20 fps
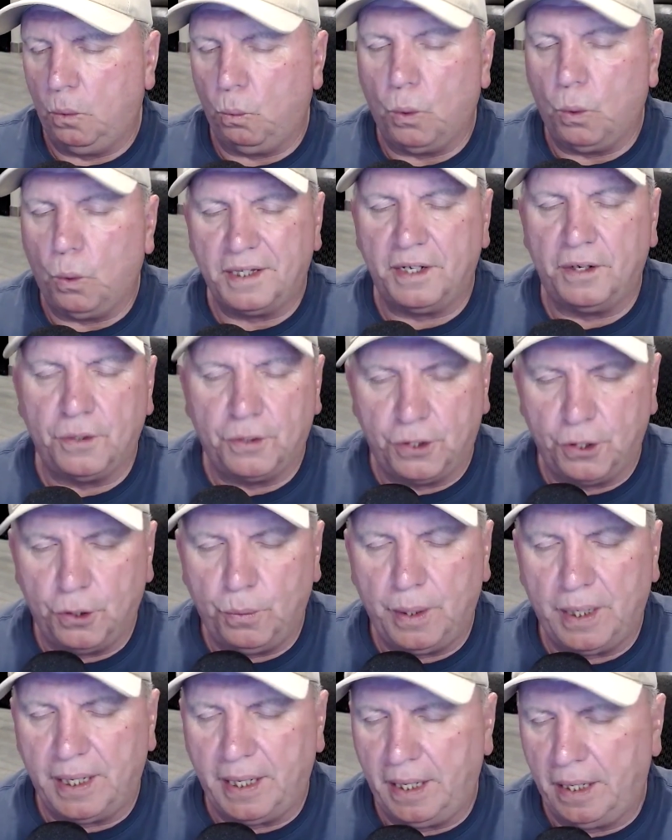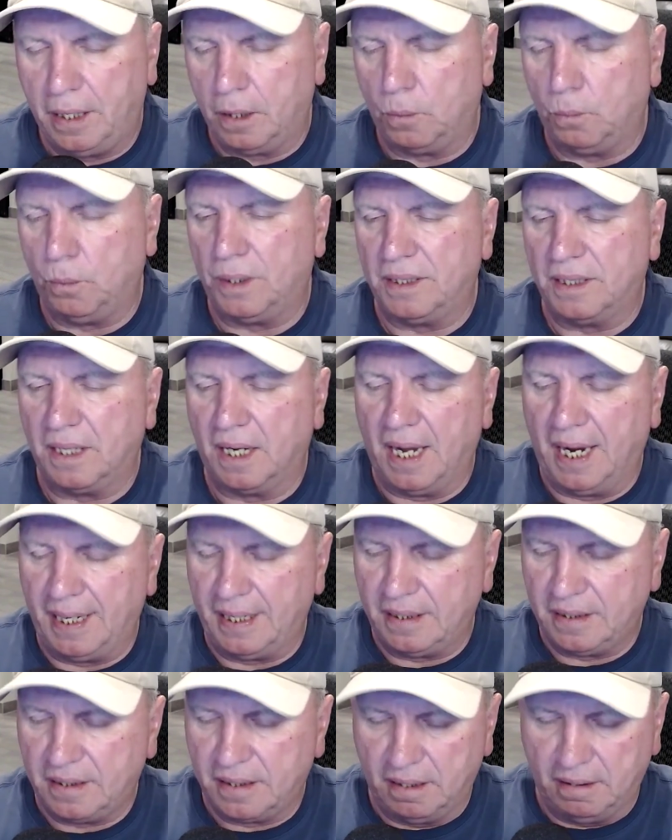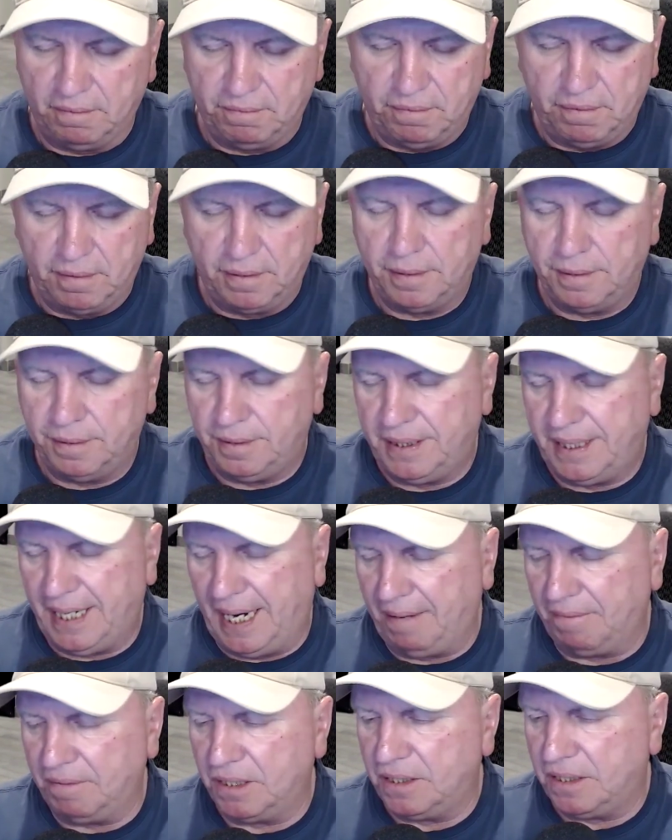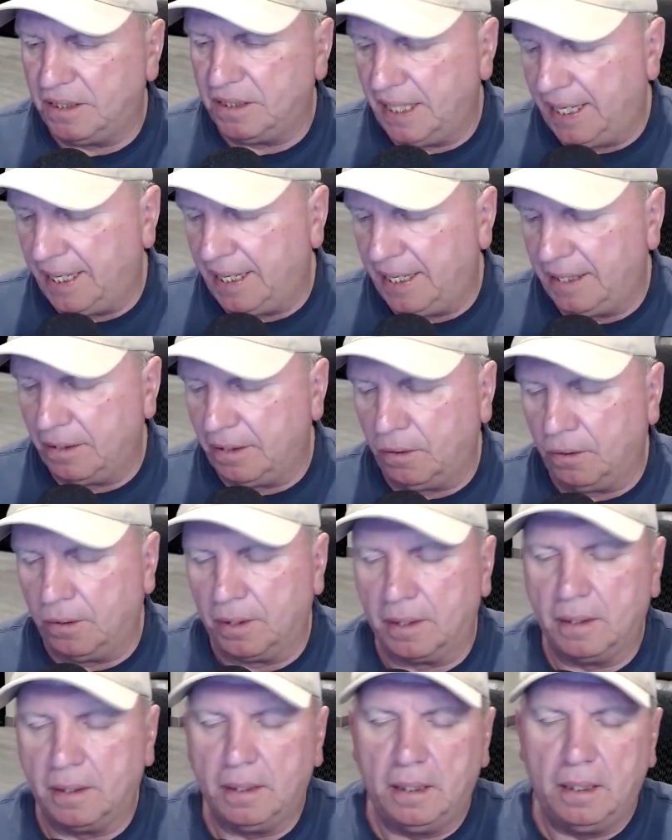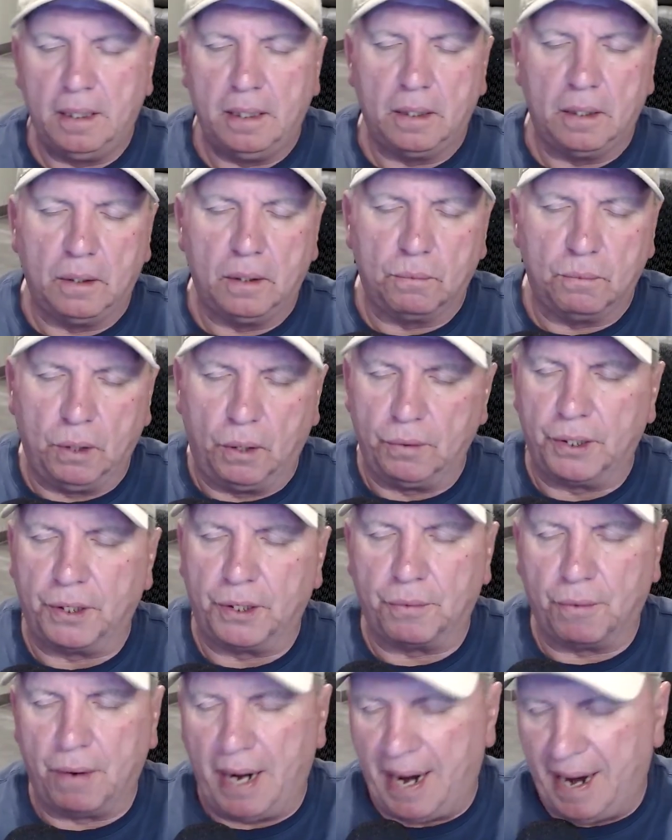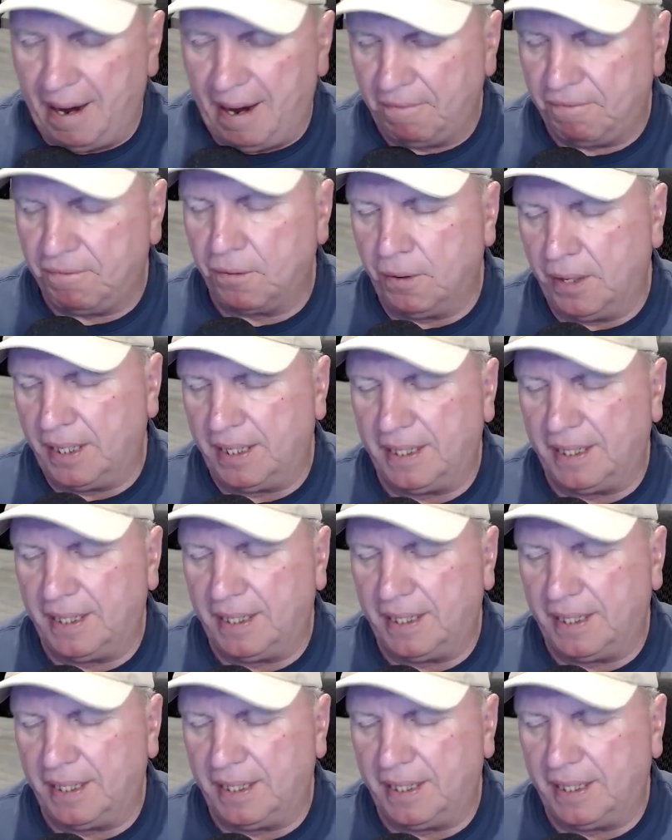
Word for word: what they're doing here with the likes of Davidson or Rhona Graff or